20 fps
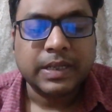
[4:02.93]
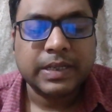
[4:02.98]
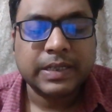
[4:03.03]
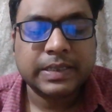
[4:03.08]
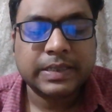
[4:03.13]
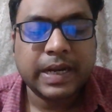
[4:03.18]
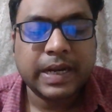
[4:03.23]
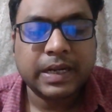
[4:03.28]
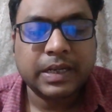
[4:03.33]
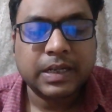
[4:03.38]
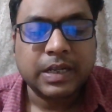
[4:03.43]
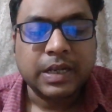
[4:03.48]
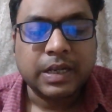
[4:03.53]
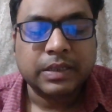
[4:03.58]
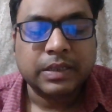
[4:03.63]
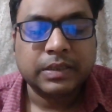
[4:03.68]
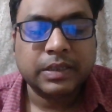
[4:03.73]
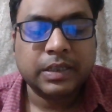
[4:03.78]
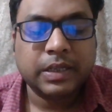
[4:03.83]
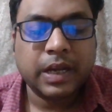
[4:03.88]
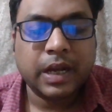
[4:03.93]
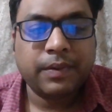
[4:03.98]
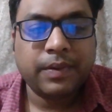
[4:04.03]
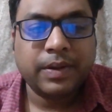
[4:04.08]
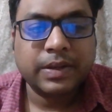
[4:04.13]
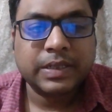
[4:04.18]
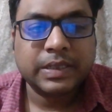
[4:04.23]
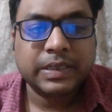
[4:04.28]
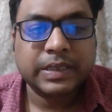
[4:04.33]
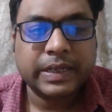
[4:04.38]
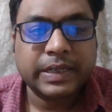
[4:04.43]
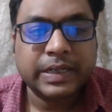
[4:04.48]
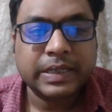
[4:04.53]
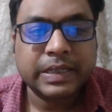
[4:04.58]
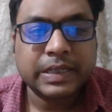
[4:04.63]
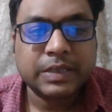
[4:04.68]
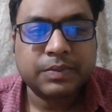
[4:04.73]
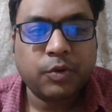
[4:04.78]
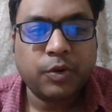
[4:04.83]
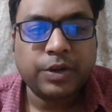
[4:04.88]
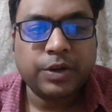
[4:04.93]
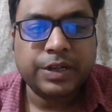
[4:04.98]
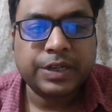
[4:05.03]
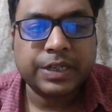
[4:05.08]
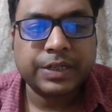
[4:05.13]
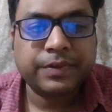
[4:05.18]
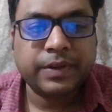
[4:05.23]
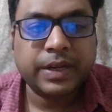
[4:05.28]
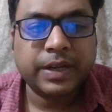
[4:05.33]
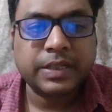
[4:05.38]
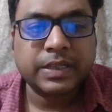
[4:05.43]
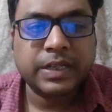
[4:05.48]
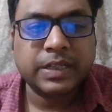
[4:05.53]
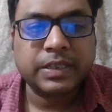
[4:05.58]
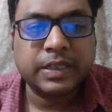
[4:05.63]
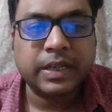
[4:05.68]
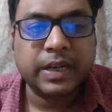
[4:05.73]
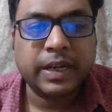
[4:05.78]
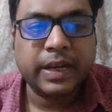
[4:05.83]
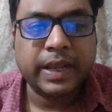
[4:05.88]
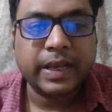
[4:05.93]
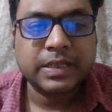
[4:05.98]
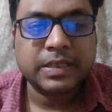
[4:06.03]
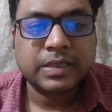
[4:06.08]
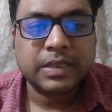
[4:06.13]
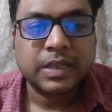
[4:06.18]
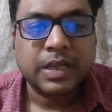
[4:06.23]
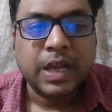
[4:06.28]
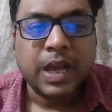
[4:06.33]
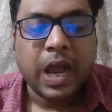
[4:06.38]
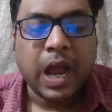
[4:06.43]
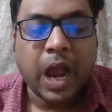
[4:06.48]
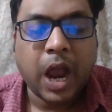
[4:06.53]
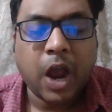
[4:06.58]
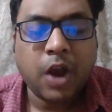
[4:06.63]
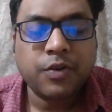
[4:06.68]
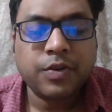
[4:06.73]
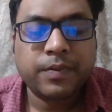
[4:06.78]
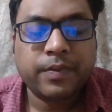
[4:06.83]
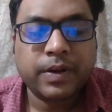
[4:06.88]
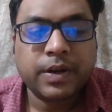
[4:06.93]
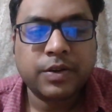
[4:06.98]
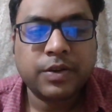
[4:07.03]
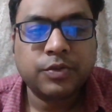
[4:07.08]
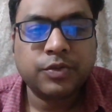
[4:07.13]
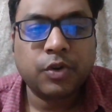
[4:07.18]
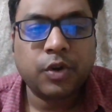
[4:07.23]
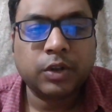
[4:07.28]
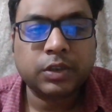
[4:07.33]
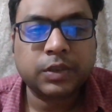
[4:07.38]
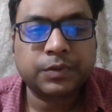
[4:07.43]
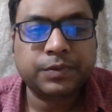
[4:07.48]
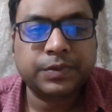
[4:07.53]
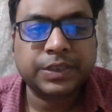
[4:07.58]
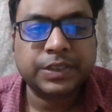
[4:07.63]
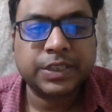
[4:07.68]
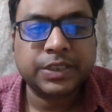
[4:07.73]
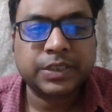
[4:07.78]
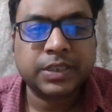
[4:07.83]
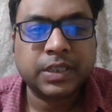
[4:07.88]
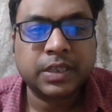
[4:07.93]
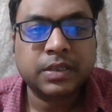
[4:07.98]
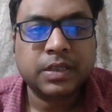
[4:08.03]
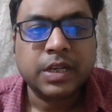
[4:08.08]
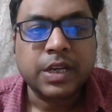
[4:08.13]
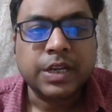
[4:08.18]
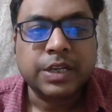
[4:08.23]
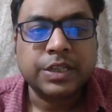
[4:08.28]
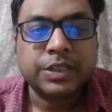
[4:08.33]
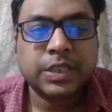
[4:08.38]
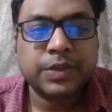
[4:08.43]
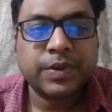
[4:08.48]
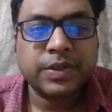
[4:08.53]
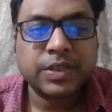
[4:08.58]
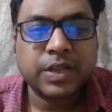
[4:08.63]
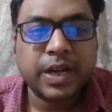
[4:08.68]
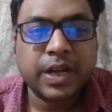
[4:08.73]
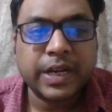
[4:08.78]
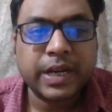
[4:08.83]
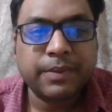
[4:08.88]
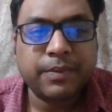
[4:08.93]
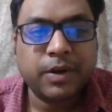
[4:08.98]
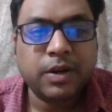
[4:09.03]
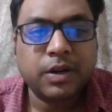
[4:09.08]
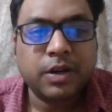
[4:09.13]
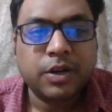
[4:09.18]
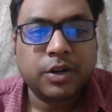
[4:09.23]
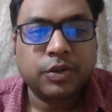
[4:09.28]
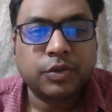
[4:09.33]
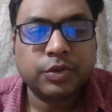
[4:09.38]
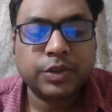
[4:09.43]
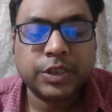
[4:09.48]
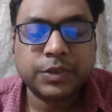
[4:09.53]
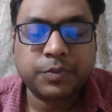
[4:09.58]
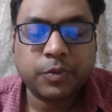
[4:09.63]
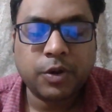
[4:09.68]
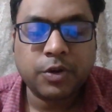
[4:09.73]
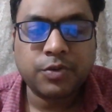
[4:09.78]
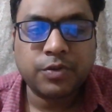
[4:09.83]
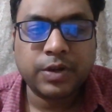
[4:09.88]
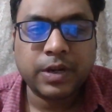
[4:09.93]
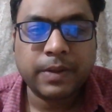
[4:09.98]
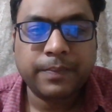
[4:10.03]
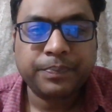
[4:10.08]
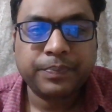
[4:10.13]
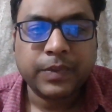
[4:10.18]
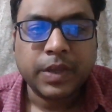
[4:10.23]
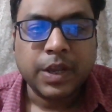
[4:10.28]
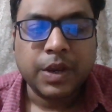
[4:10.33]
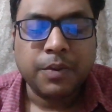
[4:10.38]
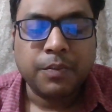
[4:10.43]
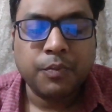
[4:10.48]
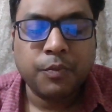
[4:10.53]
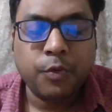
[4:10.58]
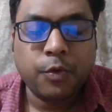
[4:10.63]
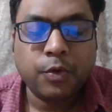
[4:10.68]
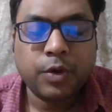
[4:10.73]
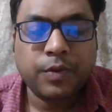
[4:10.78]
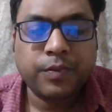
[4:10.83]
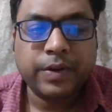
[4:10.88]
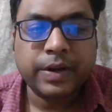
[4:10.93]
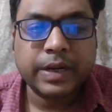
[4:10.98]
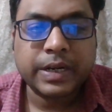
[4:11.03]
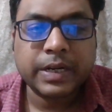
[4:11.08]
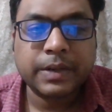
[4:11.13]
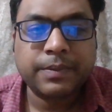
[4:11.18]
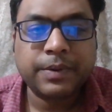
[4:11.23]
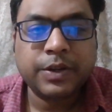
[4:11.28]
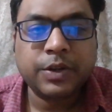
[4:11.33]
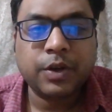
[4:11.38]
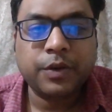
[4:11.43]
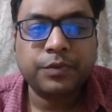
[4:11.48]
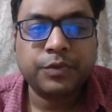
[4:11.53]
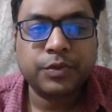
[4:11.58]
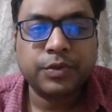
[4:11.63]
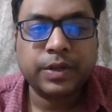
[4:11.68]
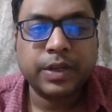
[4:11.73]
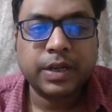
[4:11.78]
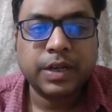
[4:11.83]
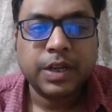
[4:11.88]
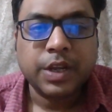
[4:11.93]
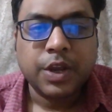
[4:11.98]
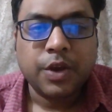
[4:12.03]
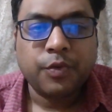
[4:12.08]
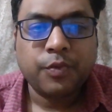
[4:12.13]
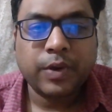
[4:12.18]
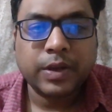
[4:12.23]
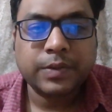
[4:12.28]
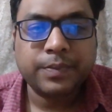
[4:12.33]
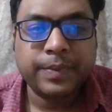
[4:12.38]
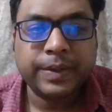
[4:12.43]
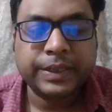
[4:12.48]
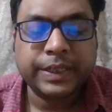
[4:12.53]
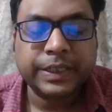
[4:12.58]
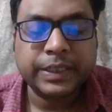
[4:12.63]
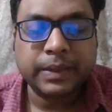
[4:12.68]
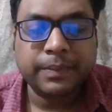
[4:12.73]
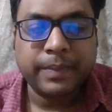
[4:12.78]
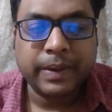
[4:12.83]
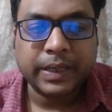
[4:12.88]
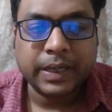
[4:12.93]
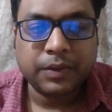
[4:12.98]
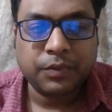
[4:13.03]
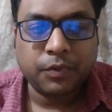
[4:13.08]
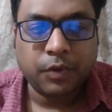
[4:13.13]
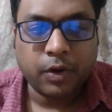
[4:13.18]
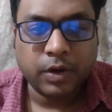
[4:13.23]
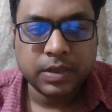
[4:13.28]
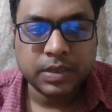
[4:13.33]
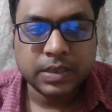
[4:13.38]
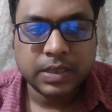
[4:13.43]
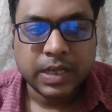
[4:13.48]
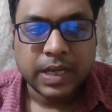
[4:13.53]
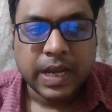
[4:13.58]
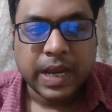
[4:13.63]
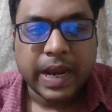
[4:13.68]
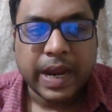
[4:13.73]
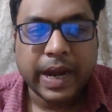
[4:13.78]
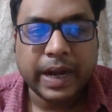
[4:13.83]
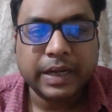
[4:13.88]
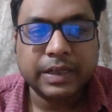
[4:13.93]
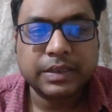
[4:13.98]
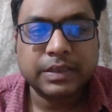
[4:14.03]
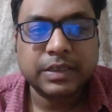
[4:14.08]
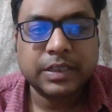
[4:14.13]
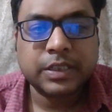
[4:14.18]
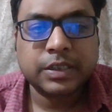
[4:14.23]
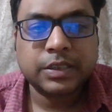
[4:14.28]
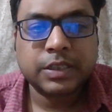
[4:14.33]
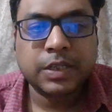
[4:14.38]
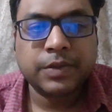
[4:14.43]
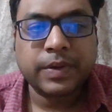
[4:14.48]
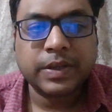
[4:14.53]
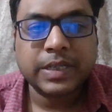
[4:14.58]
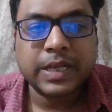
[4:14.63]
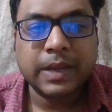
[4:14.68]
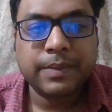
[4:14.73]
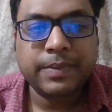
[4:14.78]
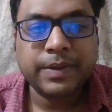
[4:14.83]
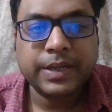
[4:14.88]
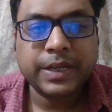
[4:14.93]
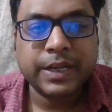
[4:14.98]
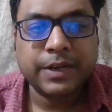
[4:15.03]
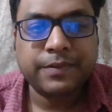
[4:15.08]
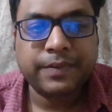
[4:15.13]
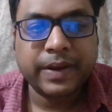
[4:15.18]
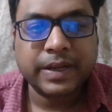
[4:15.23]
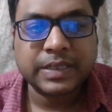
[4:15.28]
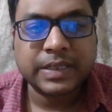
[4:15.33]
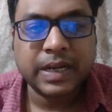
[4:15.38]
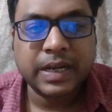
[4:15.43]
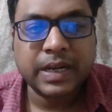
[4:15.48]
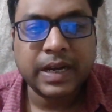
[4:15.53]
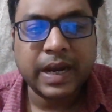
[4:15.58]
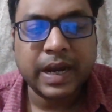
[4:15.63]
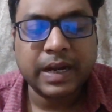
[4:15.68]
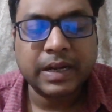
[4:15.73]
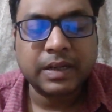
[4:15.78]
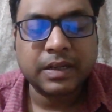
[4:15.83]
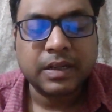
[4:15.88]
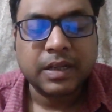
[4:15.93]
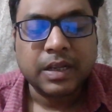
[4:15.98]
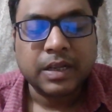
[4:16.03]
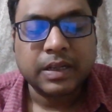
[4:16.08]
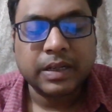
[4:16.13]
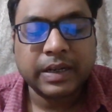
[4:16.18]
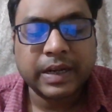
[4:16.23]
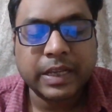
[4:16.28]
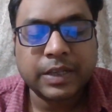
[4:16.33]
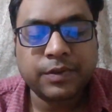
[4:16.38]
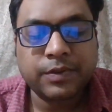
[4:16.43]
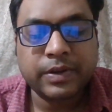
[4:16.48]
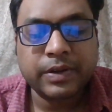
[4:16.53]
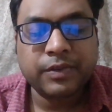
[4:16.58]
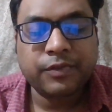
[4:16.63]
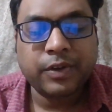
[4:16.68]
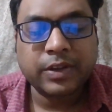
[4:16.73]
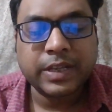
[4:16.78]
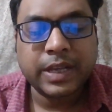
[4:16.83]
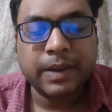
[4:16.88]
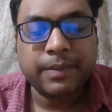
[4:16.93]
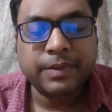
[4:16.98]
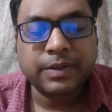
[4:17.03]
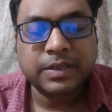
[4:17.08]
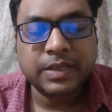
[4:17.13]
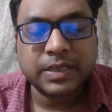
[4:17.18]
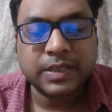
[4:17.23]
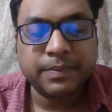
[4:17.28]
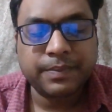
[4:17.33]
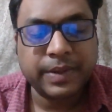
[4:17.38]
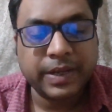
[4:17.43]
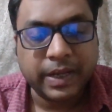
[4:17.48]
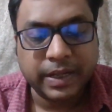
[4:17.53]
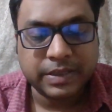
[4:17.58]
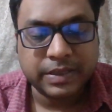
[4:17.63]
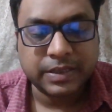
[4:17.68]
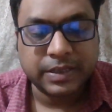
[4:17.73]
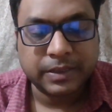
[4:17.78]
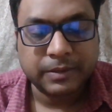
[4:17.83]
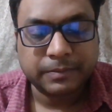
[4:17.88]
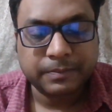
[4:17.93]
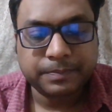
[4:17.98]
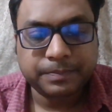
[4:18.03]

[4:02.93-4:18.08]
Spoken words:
is that the girl was getting small trivial injuries in the legs. However, due to loss of sensation, she was unable to respond to them. Moreover, dribbling of urine was making the matter worse, and she was having infection and gradually was having such a big ulcer.